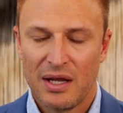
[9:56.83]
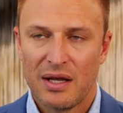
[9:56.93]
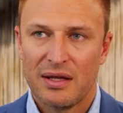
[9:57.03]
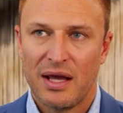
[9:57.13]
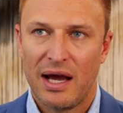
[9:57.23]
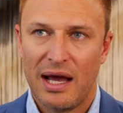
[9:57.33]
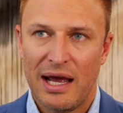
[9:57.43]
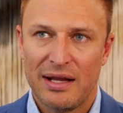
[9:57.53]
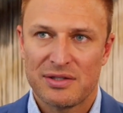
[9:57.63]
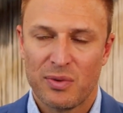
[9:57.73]
Yeah,
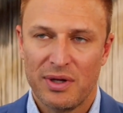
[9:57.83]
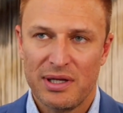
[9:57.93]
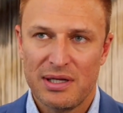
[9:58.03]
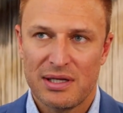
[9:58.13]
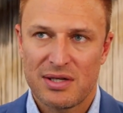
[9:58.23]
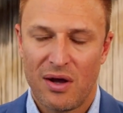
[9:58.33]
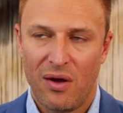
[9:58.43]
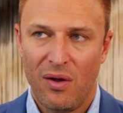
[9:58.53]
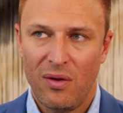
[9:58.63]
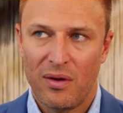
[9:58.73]
and it's
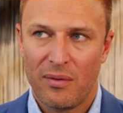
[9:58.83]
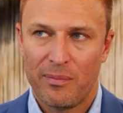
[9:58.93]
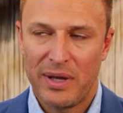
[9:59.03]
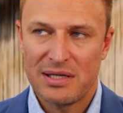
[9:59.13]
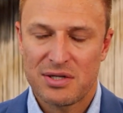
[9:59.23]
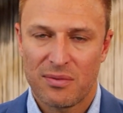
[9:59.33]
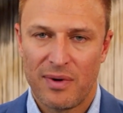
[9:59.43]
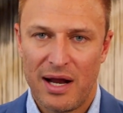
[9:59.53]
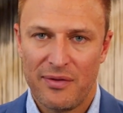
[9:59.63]
all based around